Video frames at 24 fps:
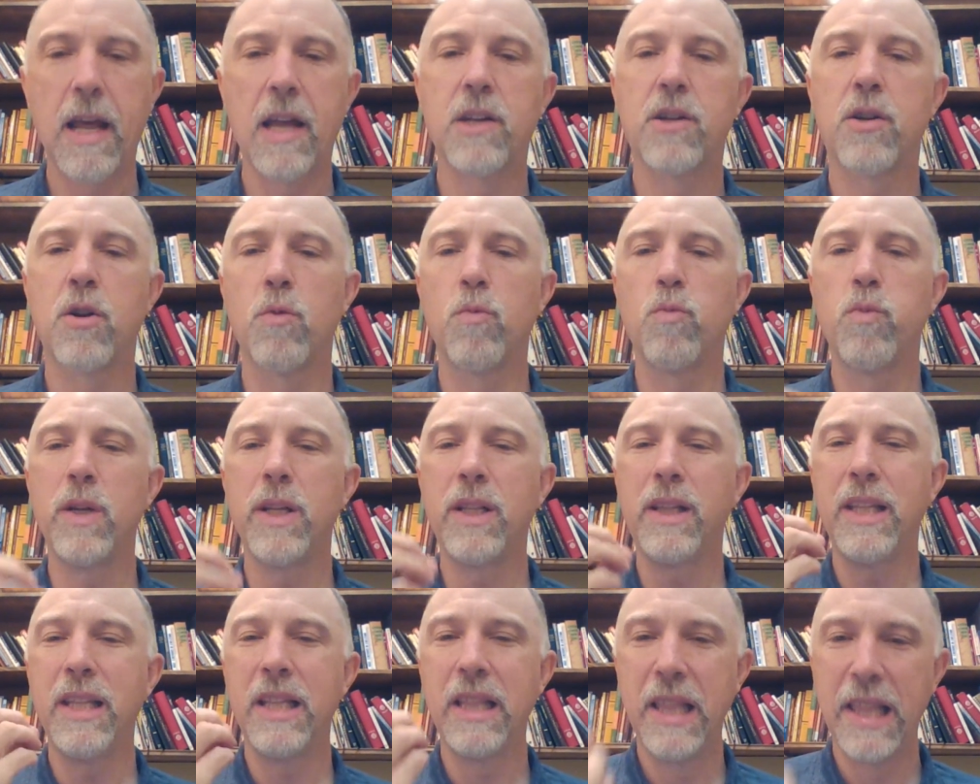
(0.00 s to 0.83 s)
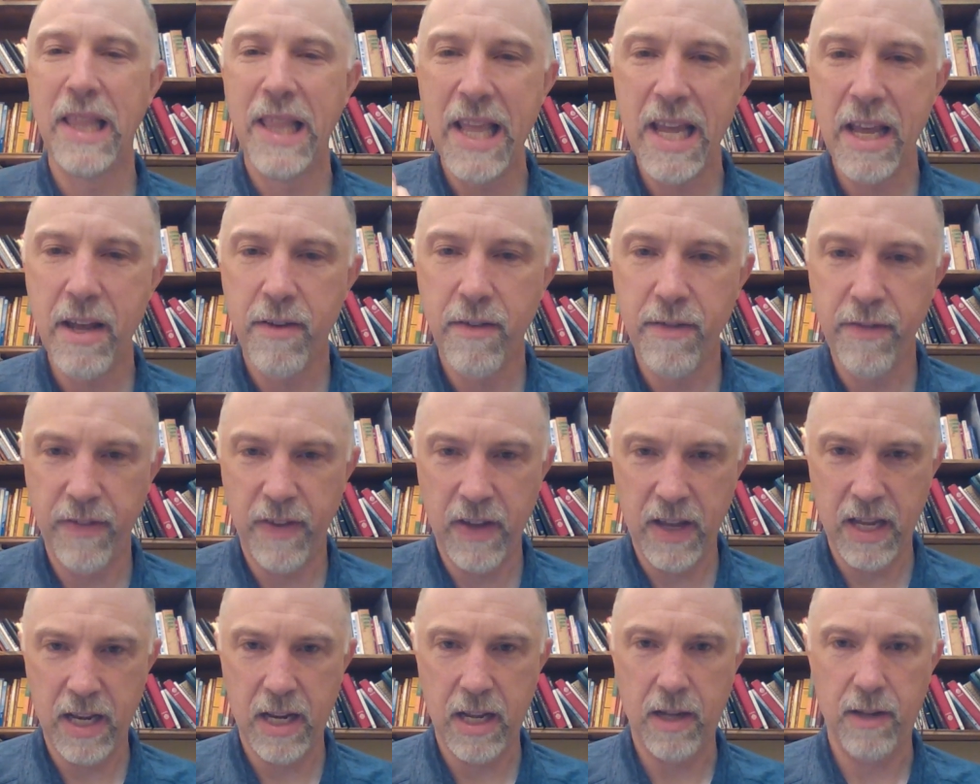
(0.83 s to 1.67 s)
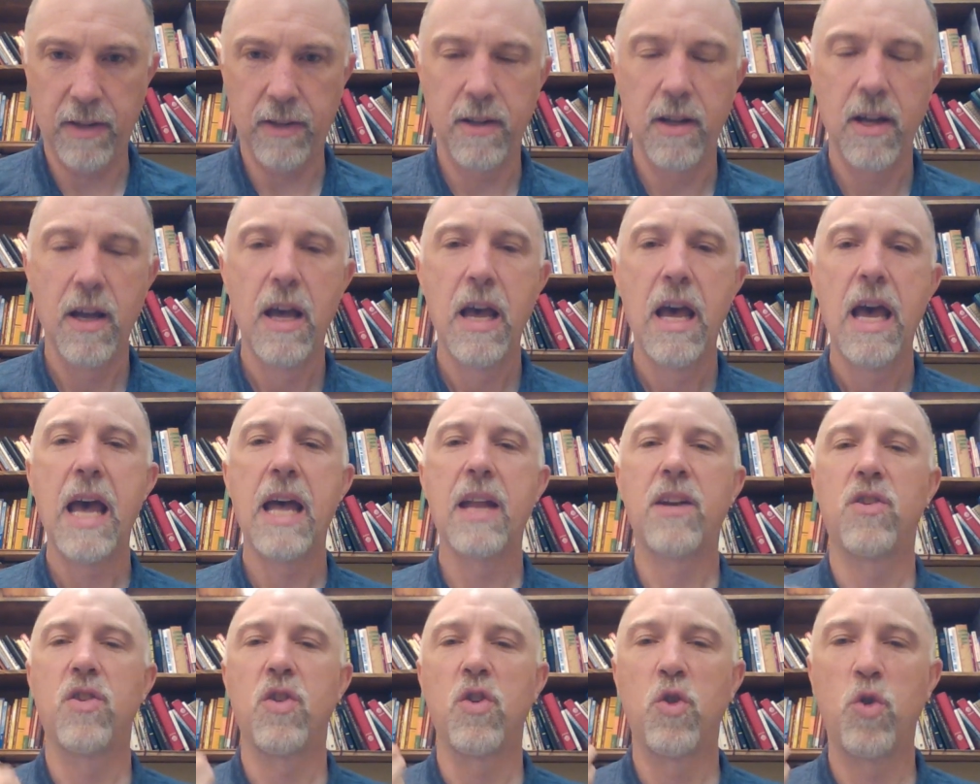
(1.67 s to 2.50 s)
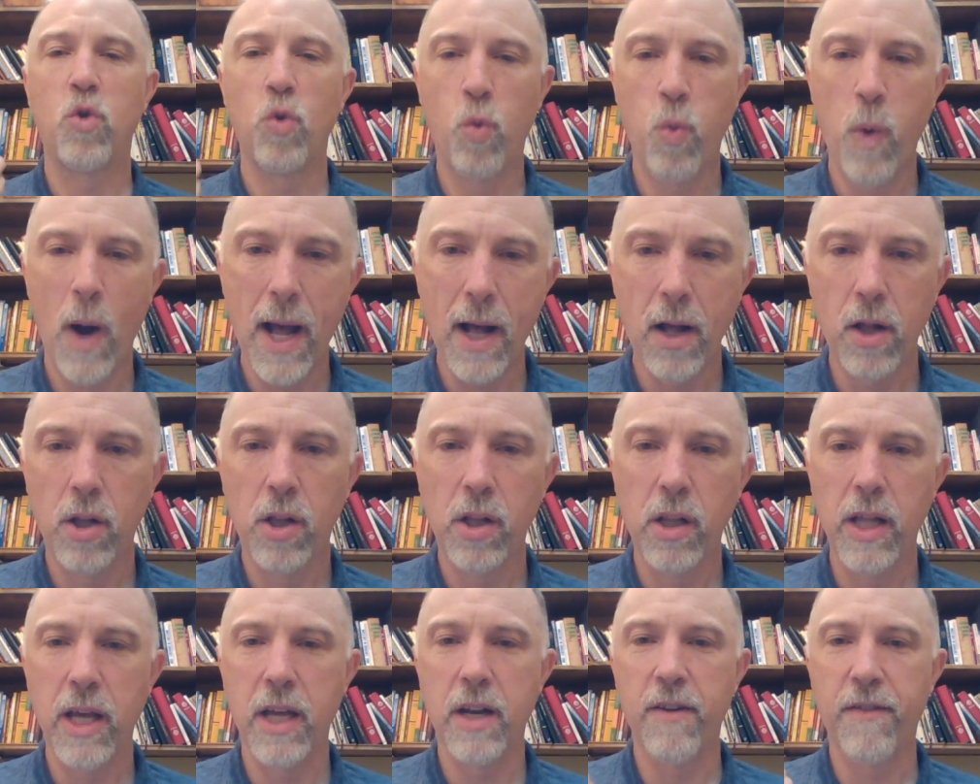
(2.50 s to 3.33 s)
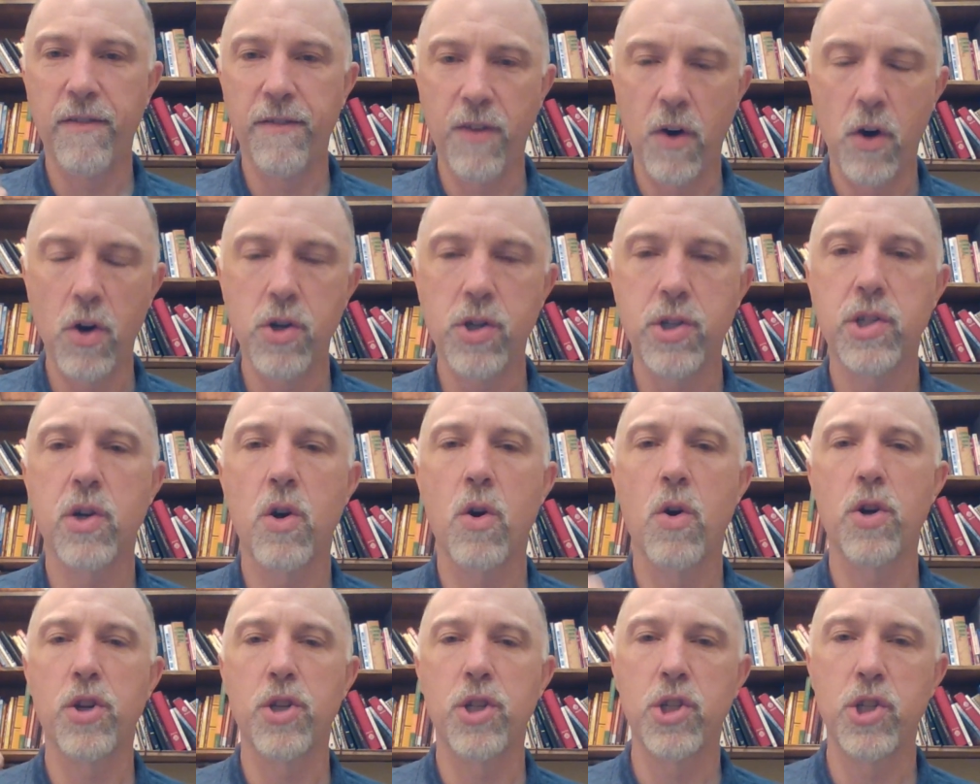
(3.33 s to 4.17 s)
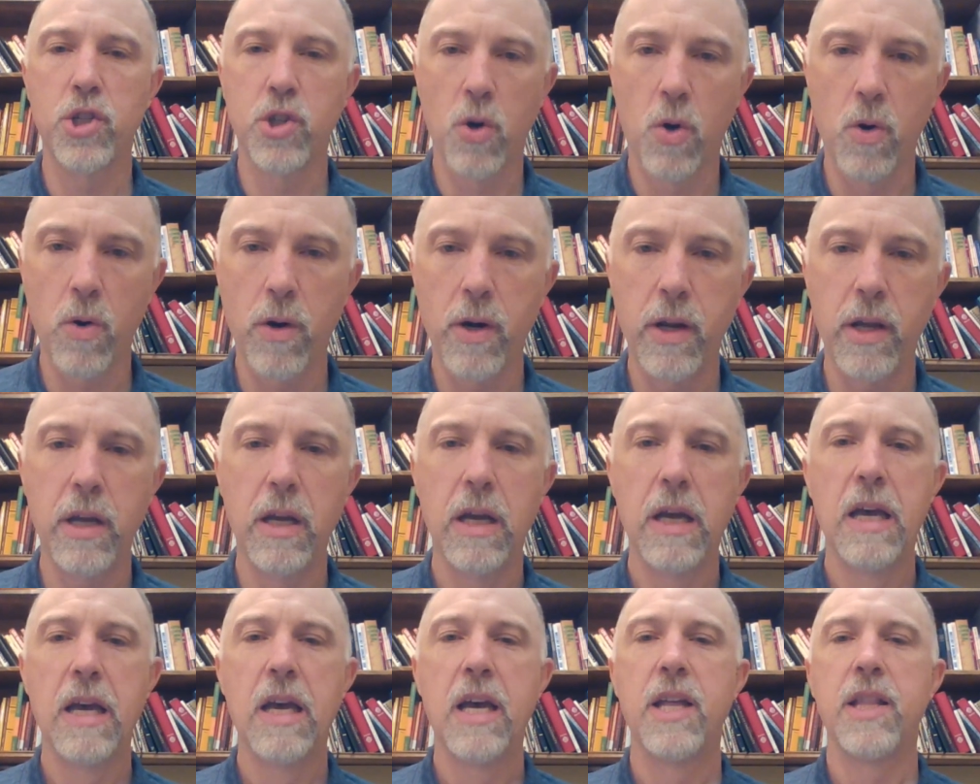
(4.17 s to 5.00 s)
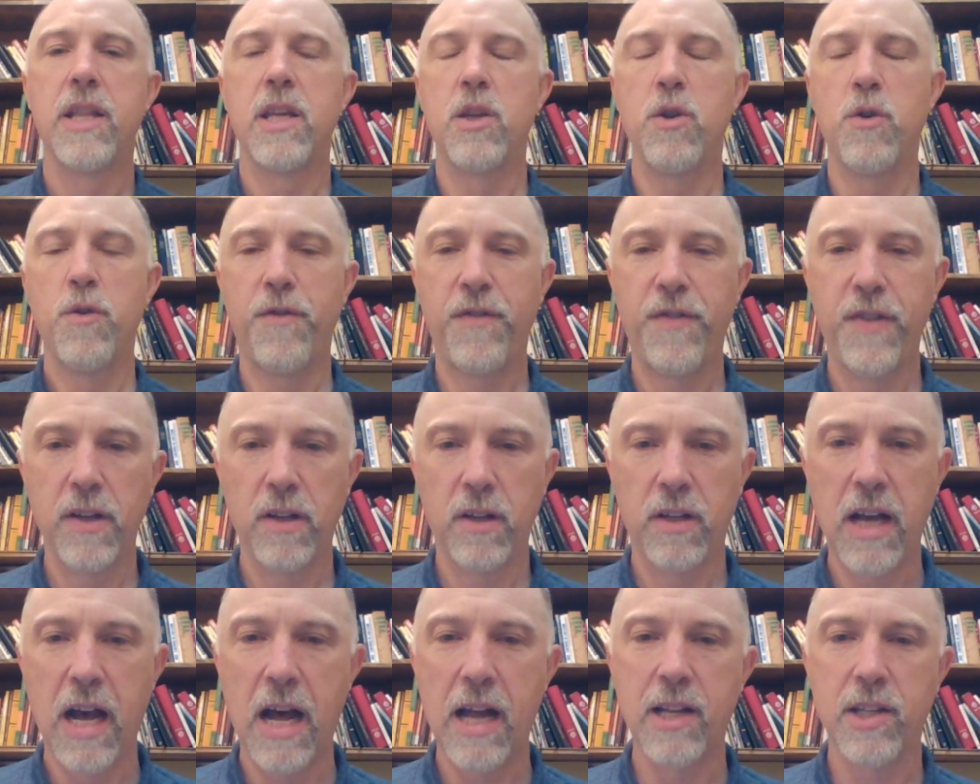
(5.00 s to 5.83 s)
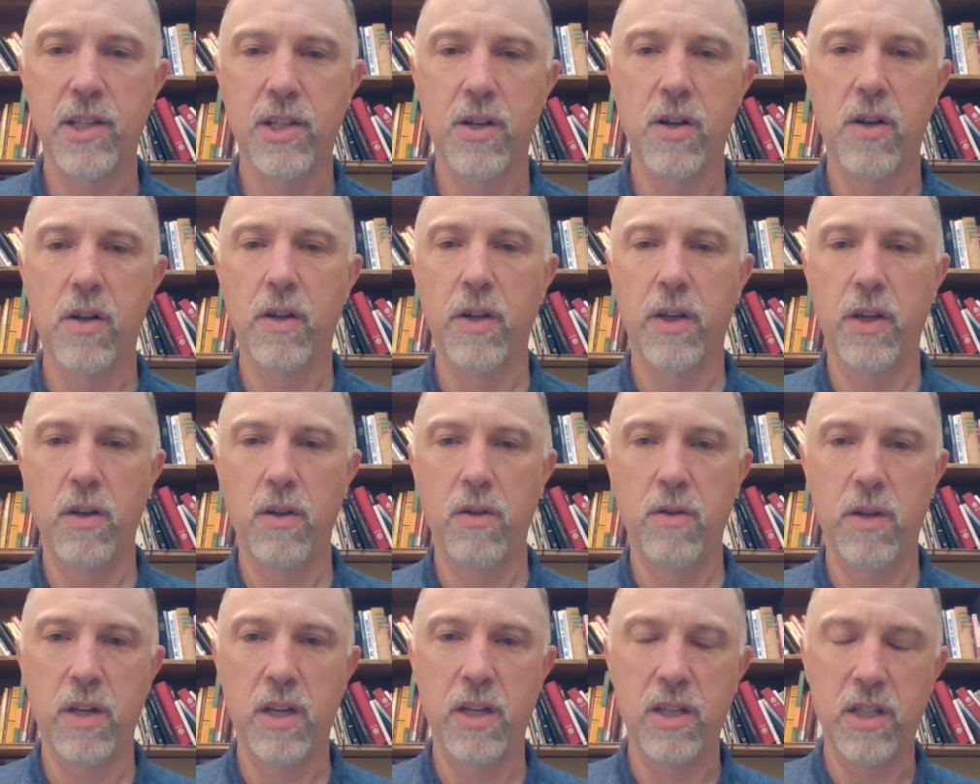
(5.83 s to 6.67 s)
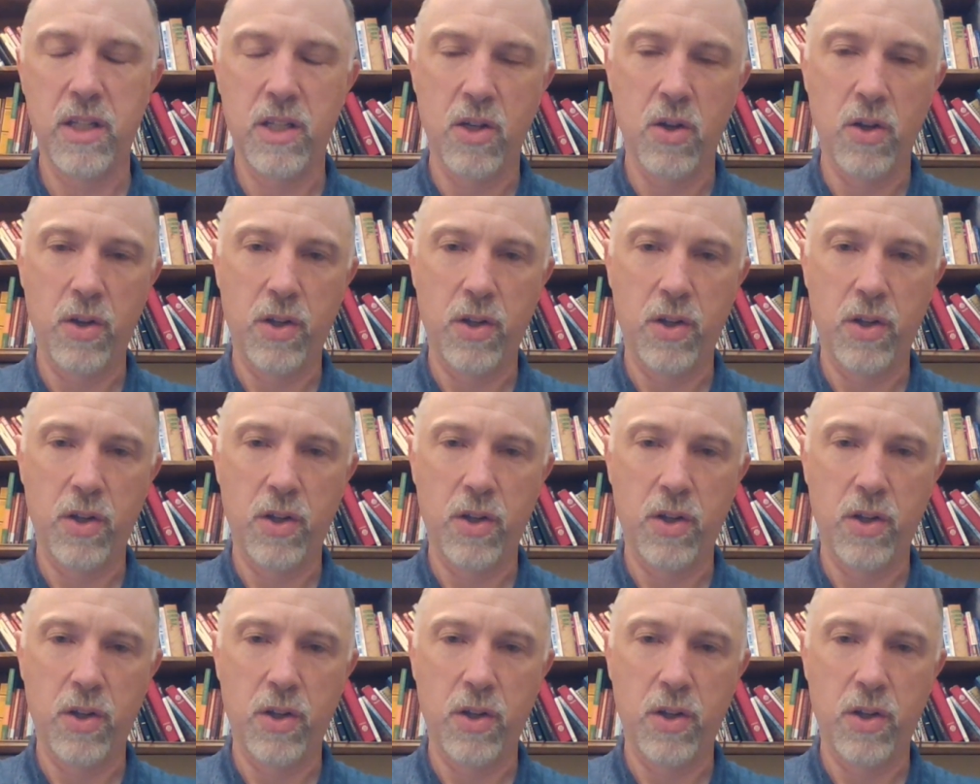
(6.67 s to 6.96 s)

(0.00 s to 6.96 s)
And to really live in it and to dwell in a verse or a story that you feel God is calling you and to,